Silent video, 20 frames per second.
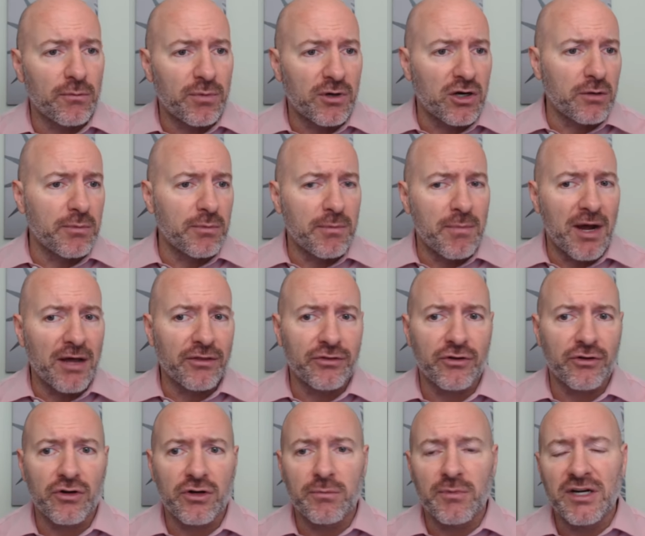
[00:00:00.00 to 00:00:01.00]
It's going to be about
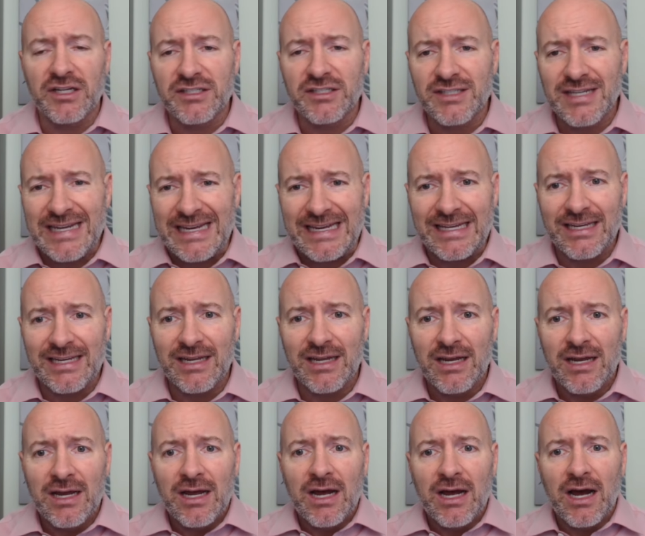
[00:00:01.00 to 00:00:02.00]
30 minutes in.
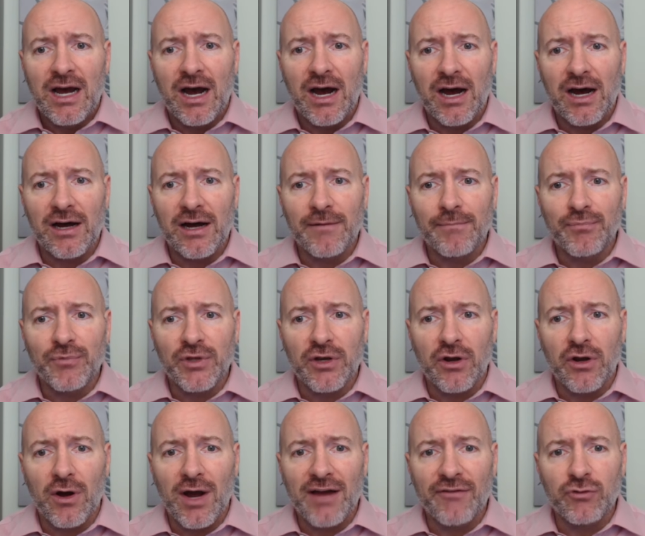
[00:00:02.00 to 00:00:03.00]
Um, you
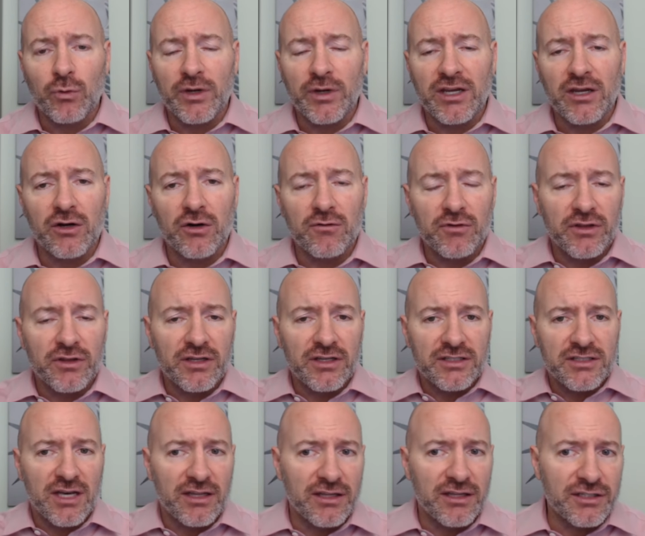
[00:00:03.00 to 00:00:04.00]
know, after we get over
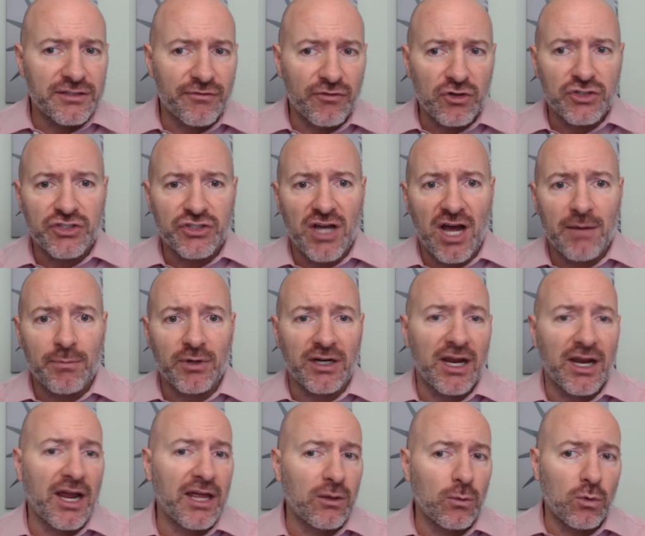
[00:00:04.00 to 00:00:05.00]
these uh, this first
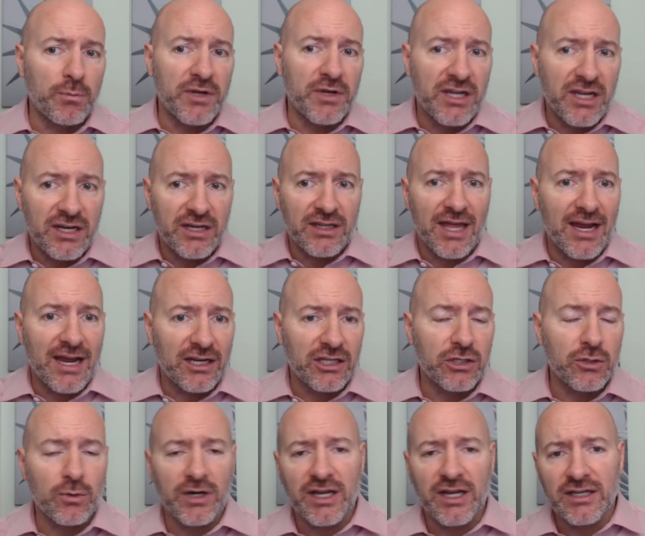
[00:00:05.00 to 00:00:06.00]
topic, and then we'll be hitting that
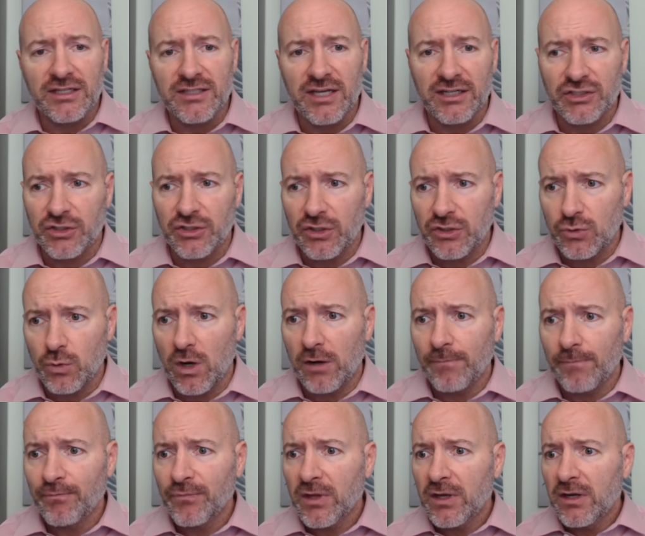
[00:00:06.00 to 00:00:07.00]
Q and A section as
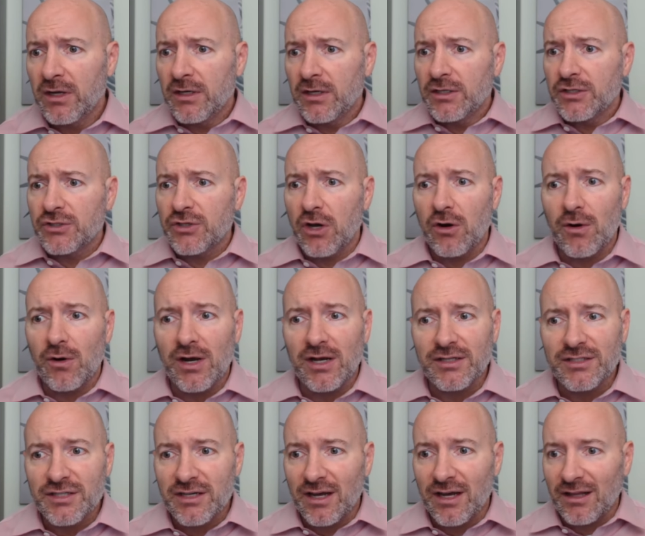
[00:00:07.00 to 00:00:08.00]
well. So uh,
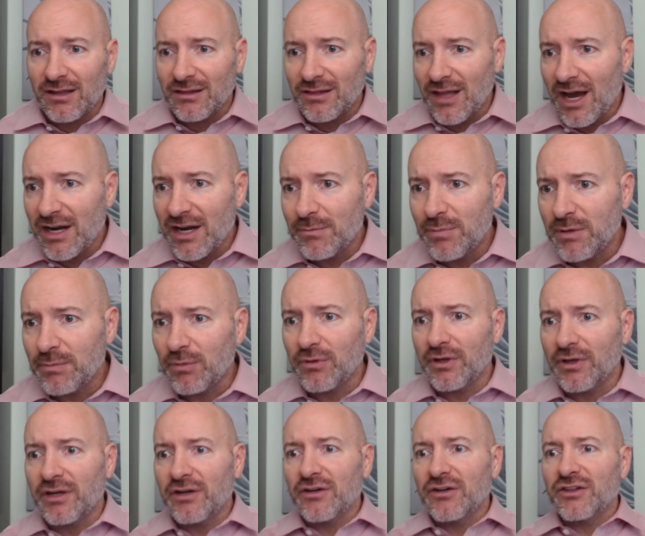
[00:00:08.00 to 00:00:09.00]
see a lot of people
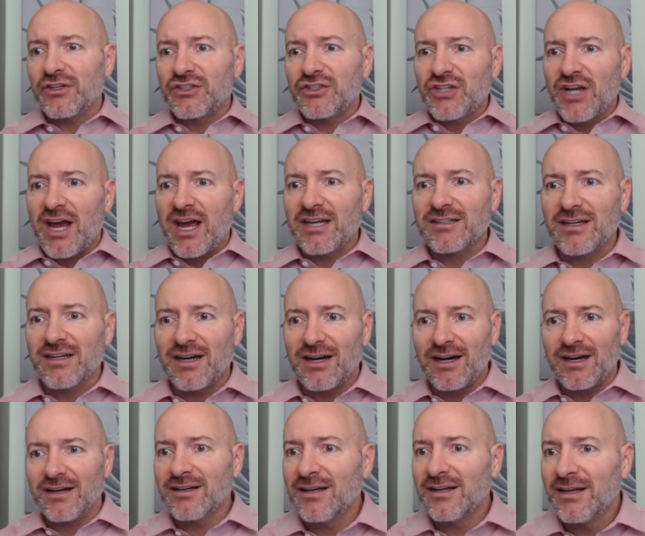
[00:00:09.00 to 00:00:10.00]
here in the chat.
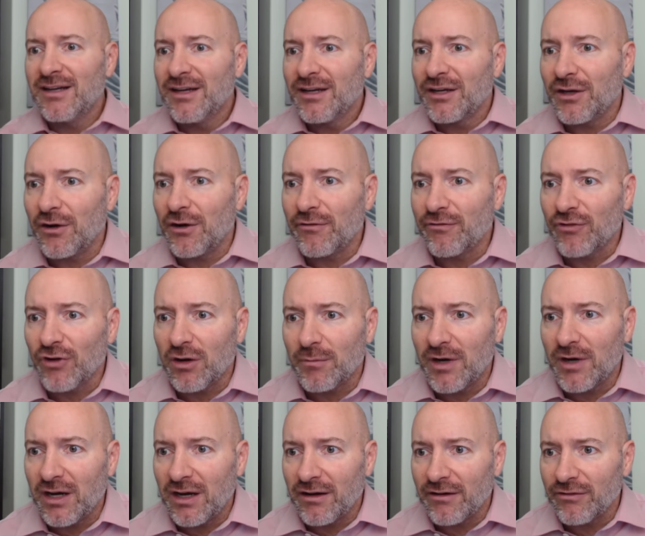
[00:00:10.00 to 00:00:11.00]
Uh, you know, from,
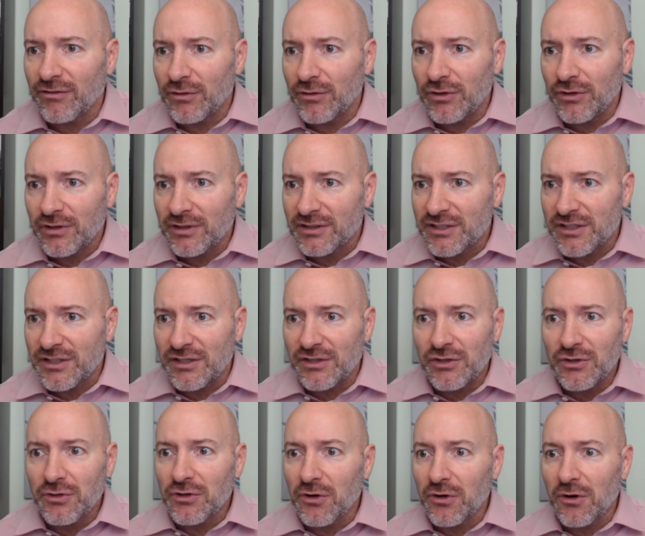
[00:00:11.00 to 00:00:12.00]
uh, from see
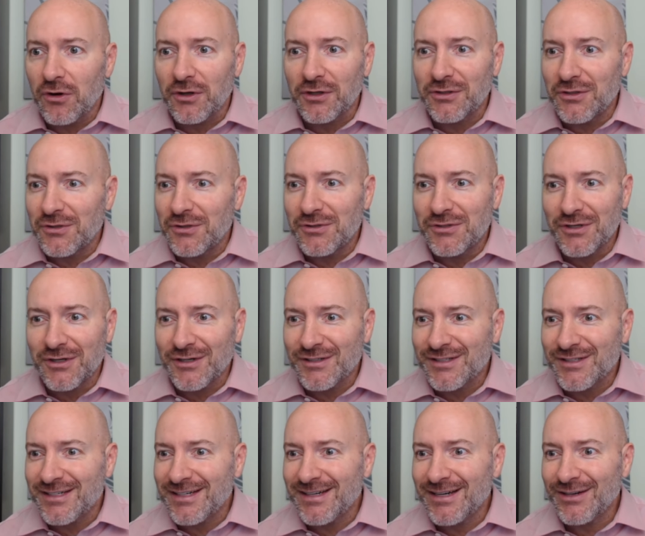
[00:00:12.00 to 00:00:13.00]
New York, New
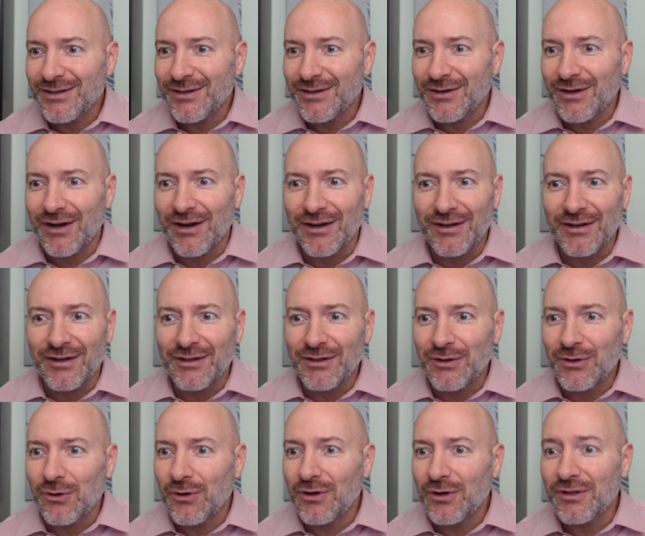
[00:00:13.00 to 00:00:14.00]
Jersey, uh,
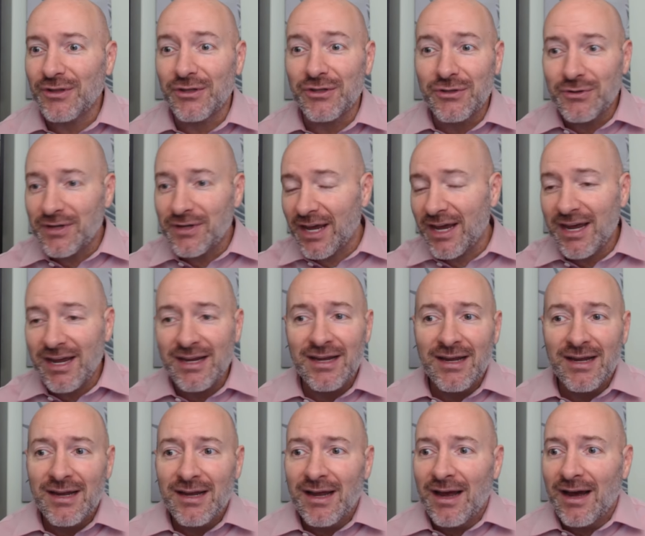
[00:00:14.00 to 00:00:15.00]
Illinois, the UK,
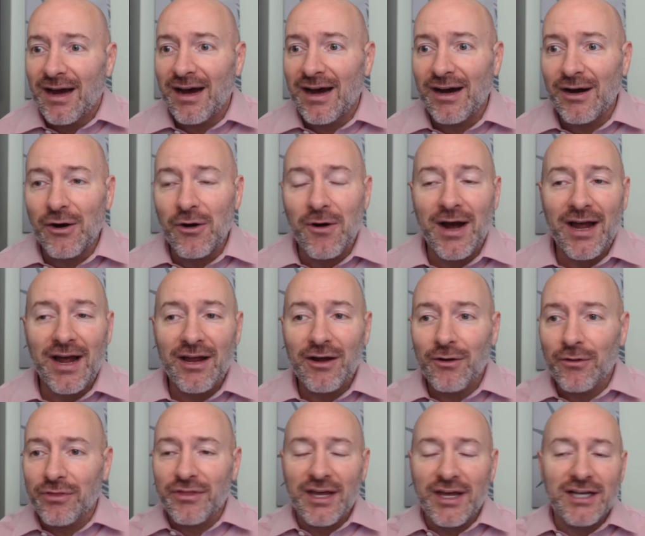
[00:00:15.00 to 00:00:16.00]
uh,
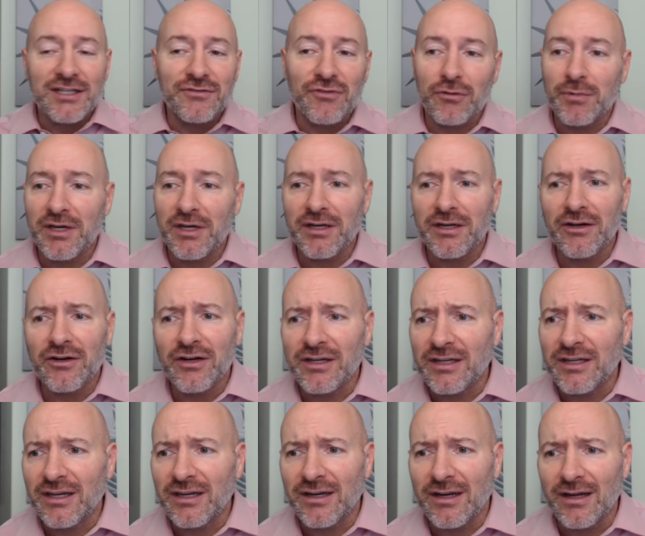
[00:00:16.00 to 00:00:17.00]
Ohio. Thanks for being here
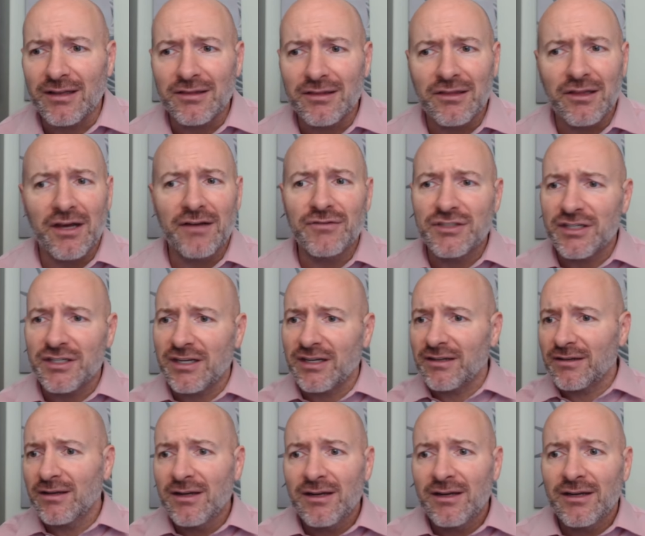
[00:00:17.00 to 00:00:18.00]
again. I love
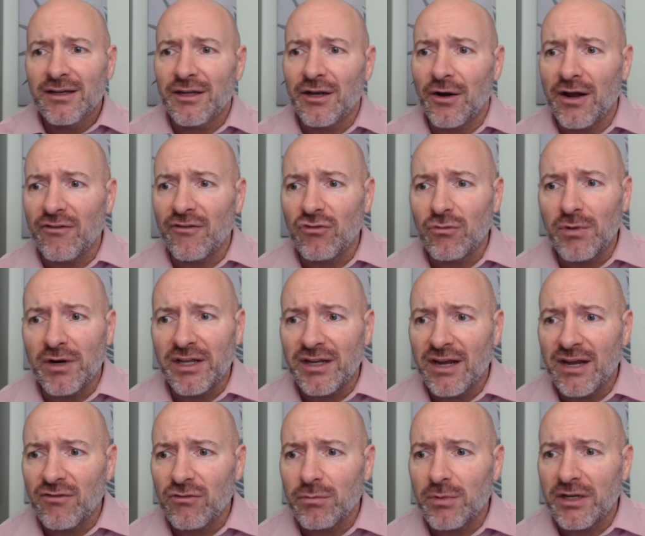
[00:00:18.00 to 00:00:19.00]
seeing you know everybody
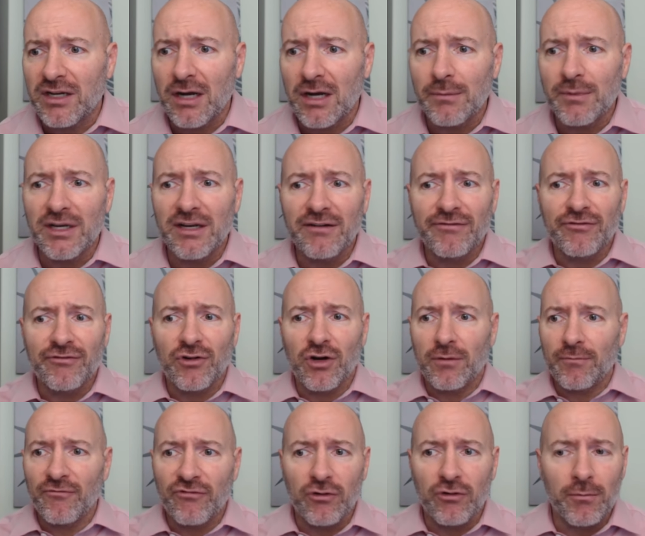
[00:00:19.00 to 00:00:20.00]
everybody coming in
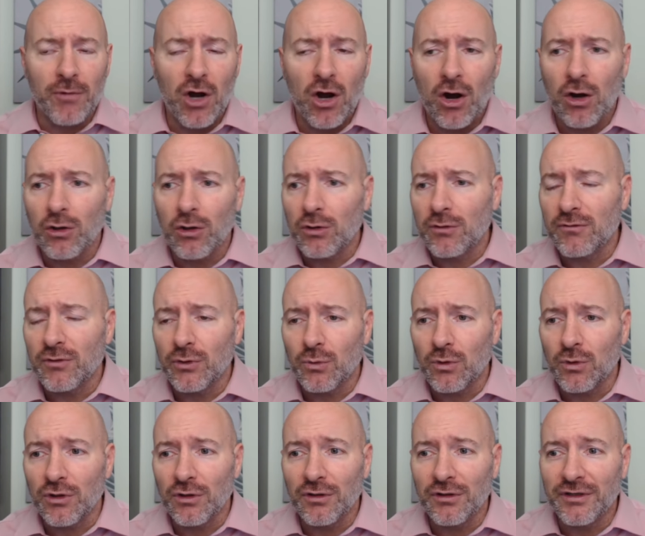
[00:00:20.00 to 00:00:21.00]
from from all over the
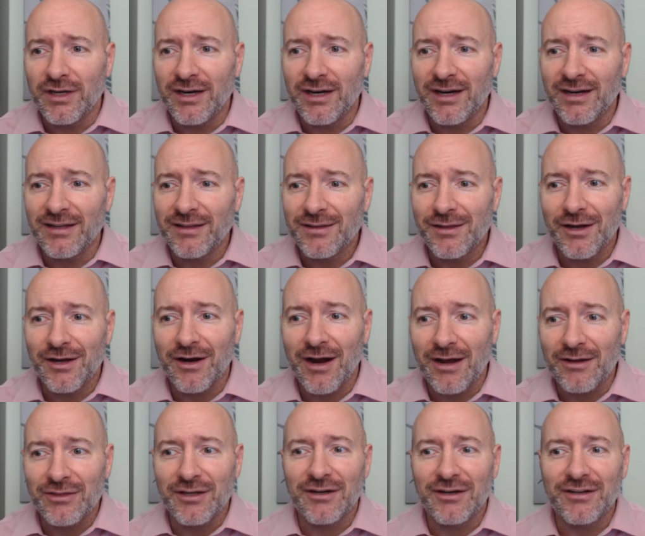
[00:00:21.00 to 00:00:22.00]
world. Uh, they're
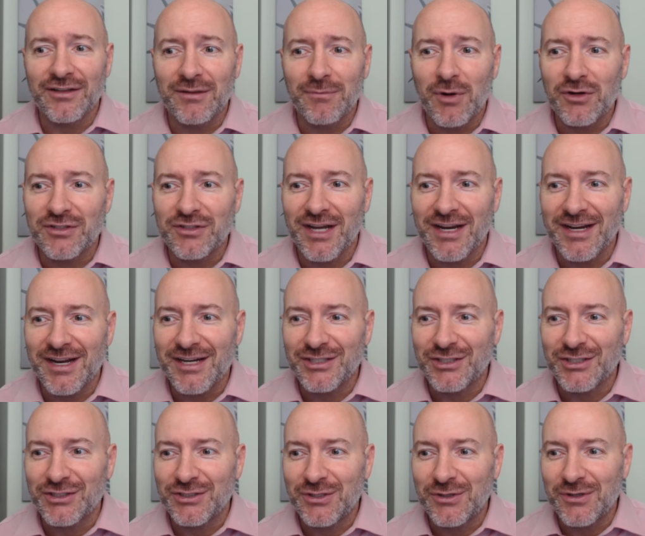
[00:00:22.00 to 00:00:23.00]
out there in the Bowtie
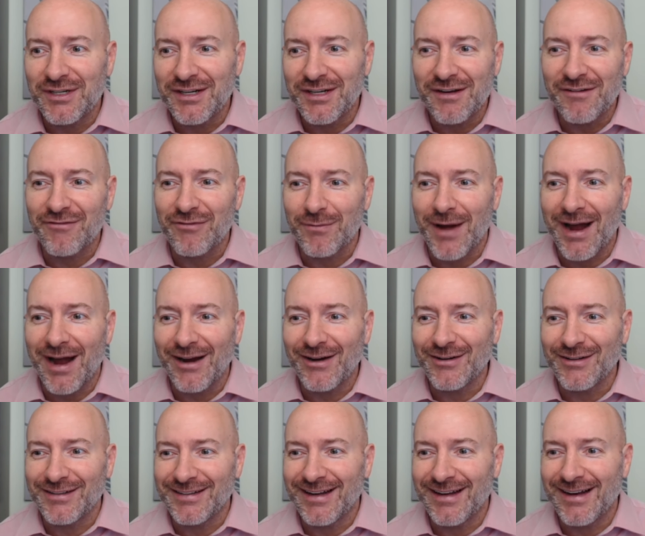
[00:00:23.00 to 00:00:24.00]
Nation, tuning in from
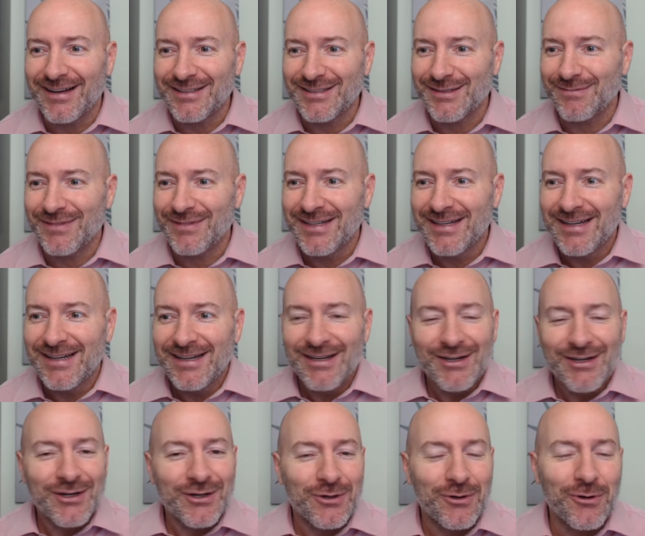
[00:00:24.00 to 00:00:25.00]
Ireland. Awesome,
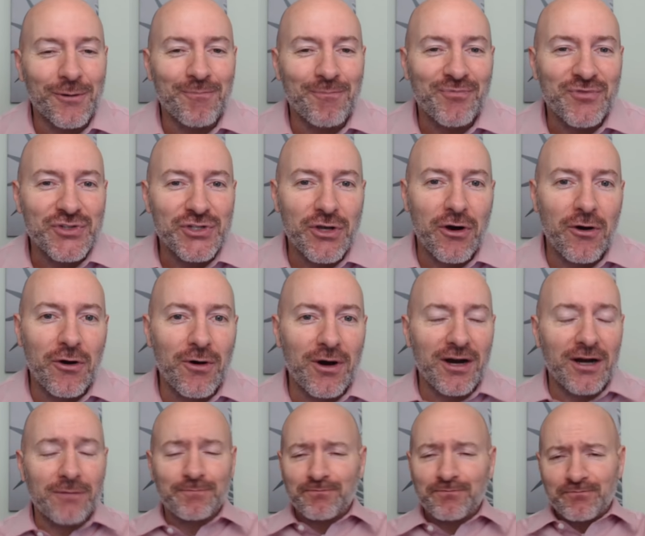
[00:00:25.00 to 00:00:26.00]
cool. So.
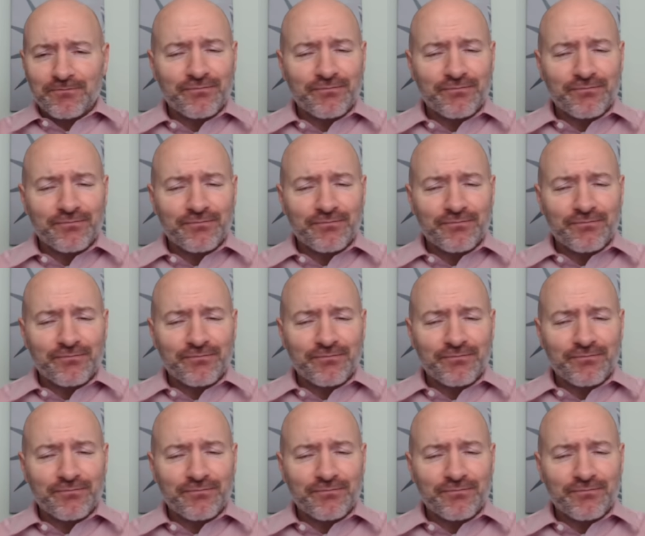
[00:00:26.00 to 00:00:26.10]
Uh,